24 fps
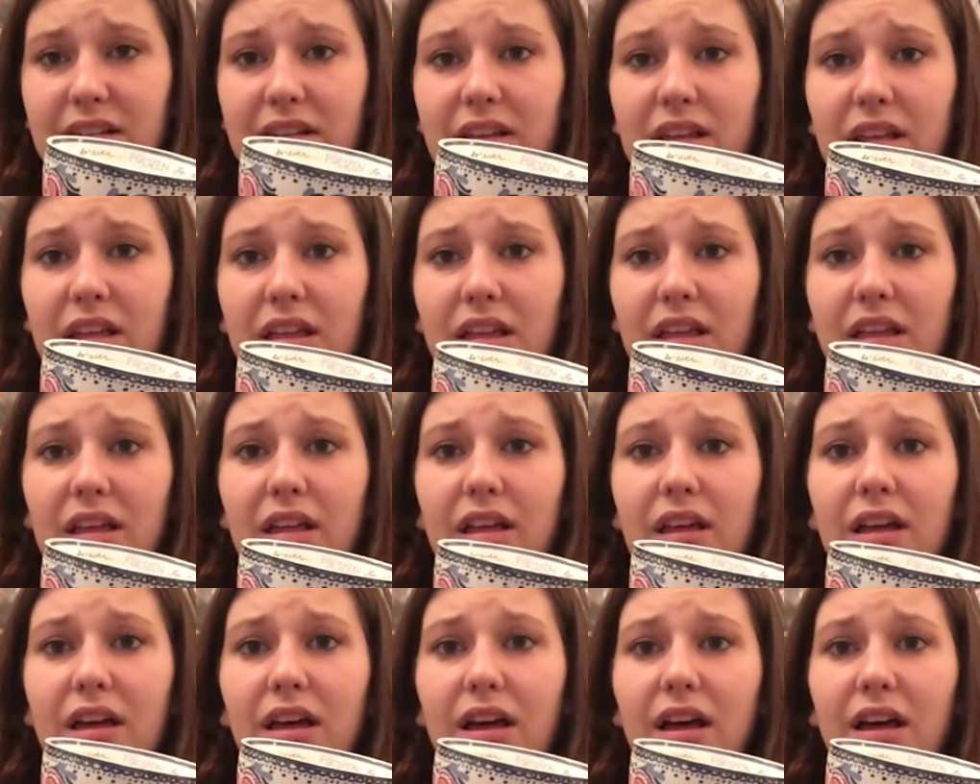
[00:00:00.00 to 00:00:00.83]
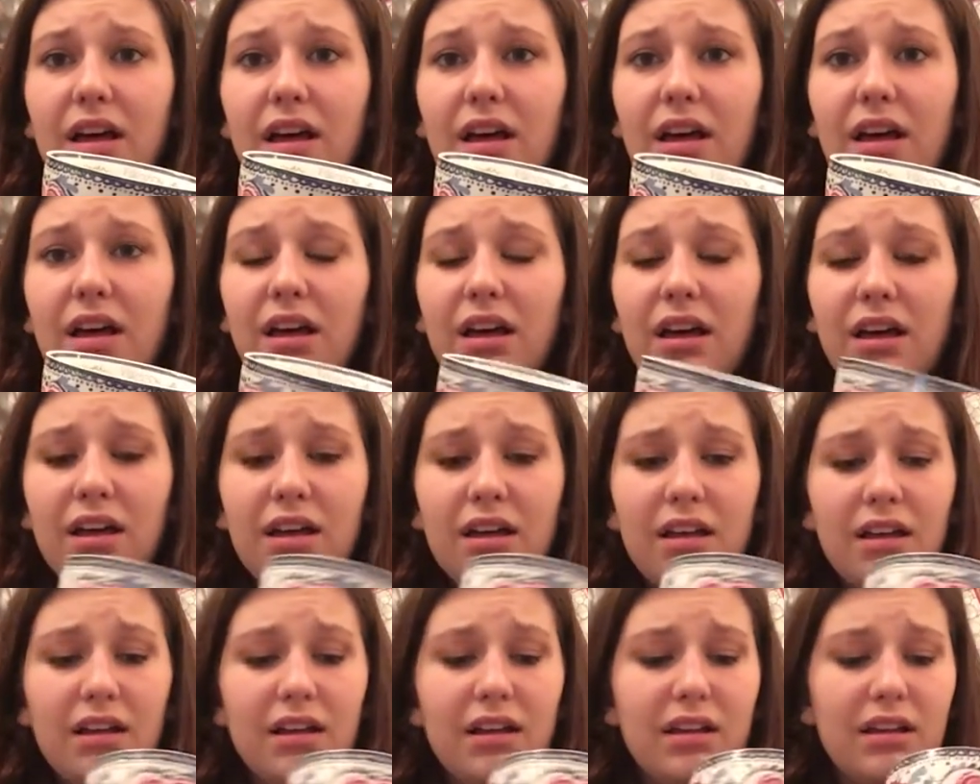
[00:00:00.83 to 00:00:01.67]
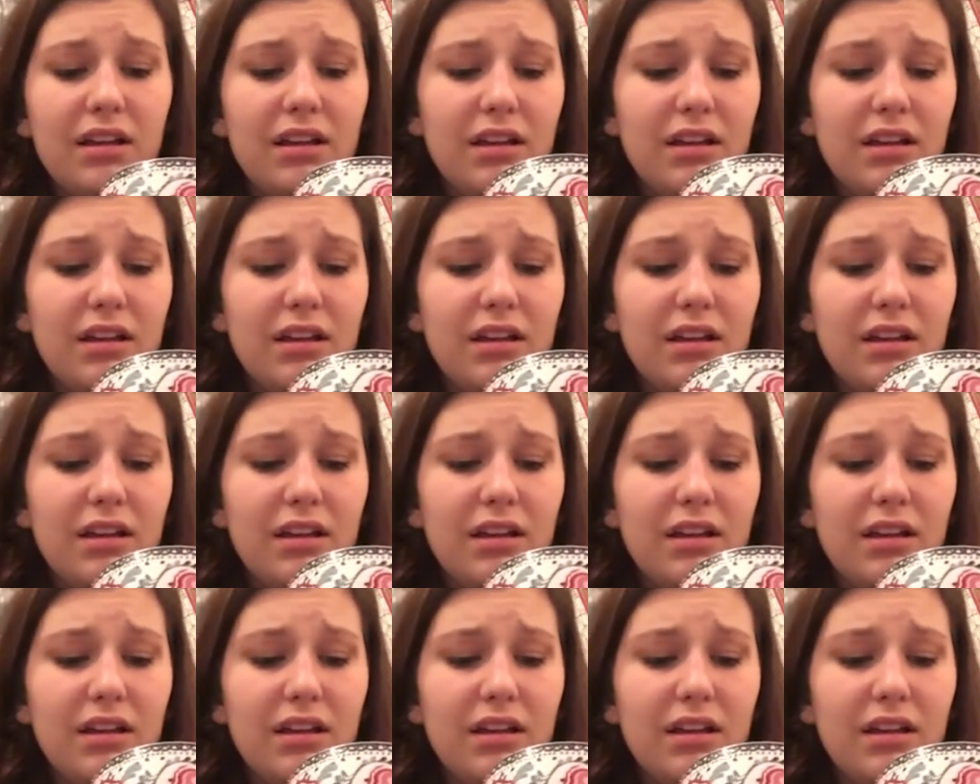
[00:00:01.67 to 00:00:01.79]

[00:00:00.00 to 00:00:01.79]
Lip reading: Nothing is said.